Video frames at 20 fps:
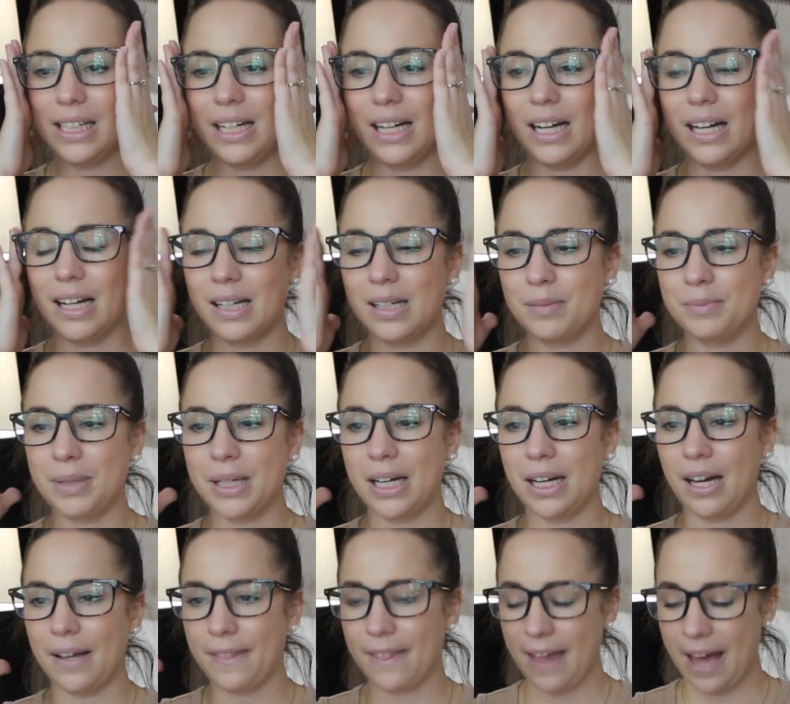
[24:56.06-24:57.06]

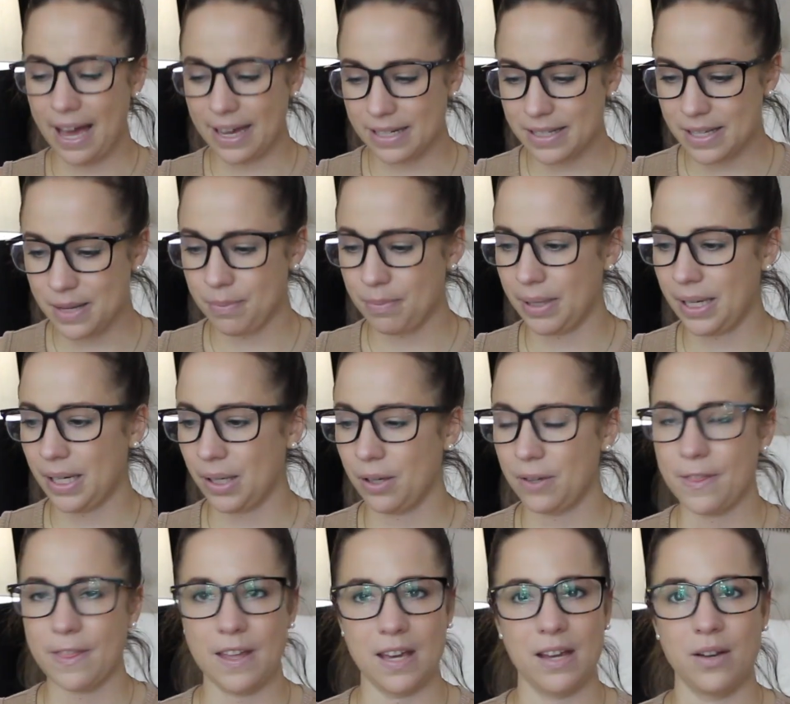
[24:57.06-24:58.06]
that is a
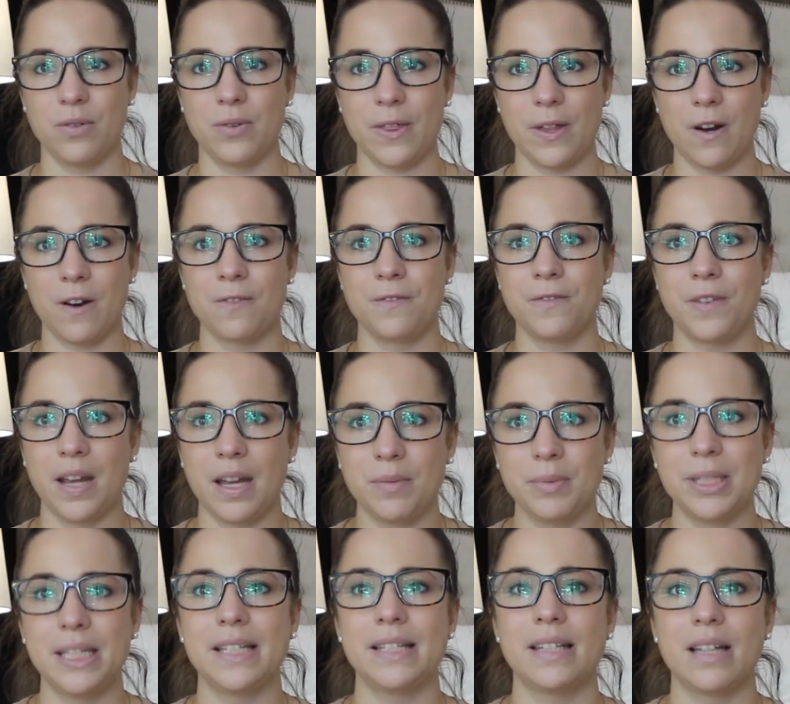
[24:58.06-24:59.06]
big thing with our
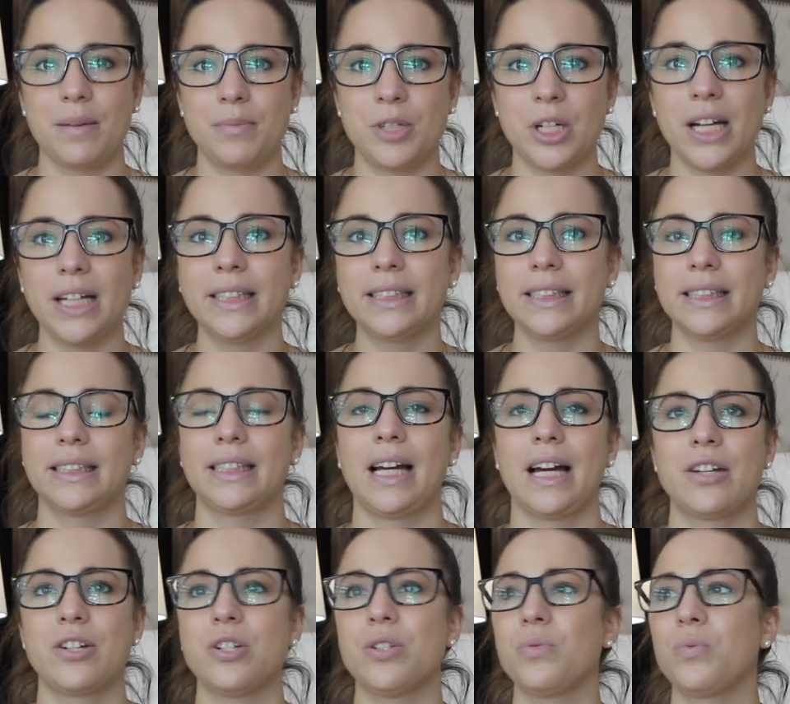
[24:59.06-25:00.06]
family subjects, is
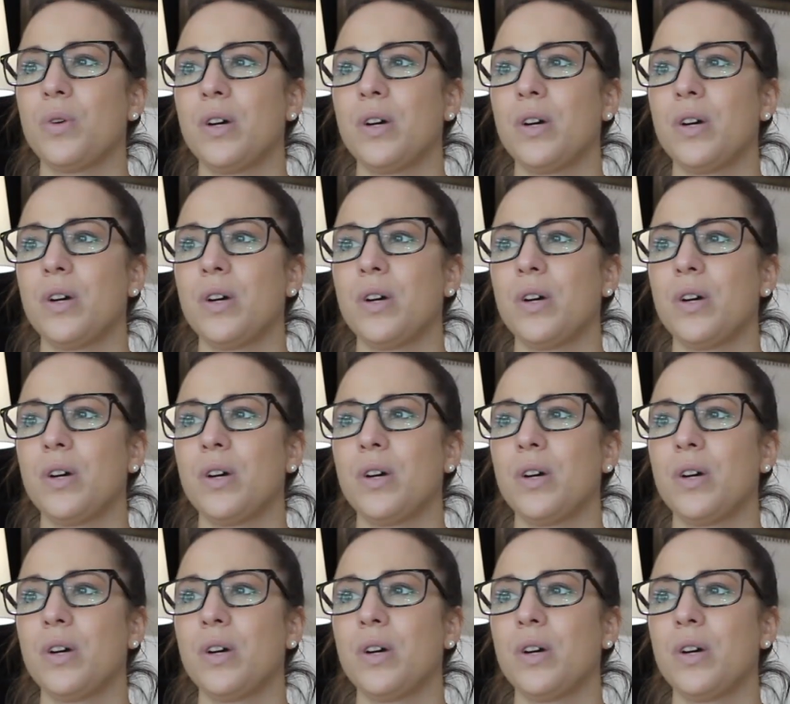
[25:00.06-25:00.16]
I just